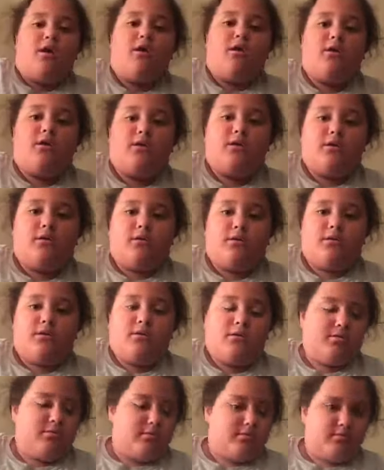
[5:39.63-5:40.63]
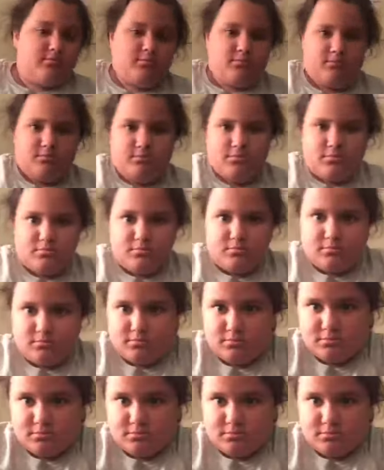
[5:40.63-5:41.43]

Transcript: Nothing is said.